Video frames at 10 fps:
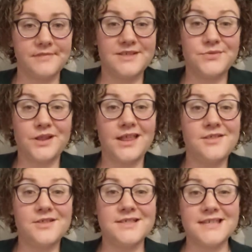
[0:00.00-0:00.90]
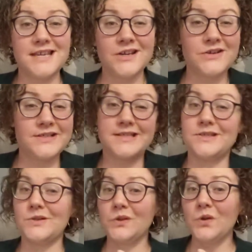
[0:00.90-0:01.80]
these religious leaders,
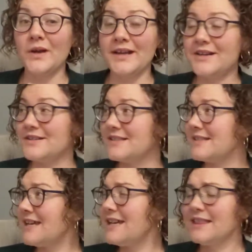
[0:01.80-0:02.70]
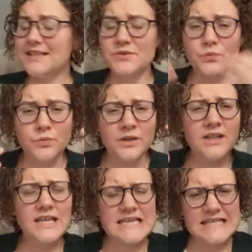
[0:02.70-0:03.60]
these lawyers, these
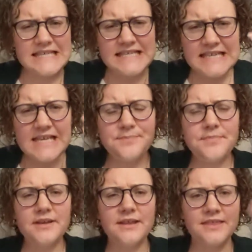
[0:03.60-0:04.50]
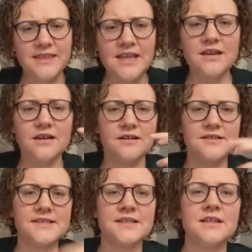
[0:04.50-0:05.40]
really deep
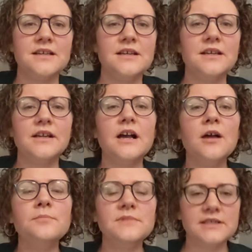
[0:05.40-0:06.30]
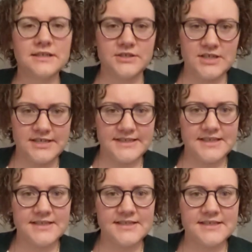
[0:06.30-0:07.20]
thinkers come to
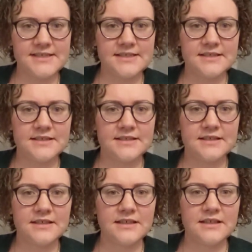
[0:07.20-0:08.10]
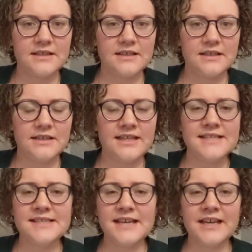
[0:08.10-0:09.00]
Jesus and
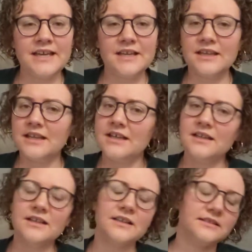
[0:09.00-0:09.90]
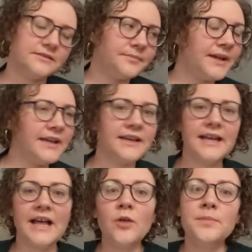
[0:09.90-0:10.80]
they say, Man,
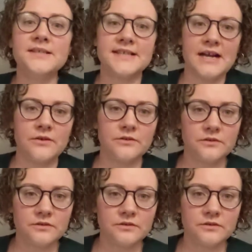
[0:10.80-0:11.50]
help us out.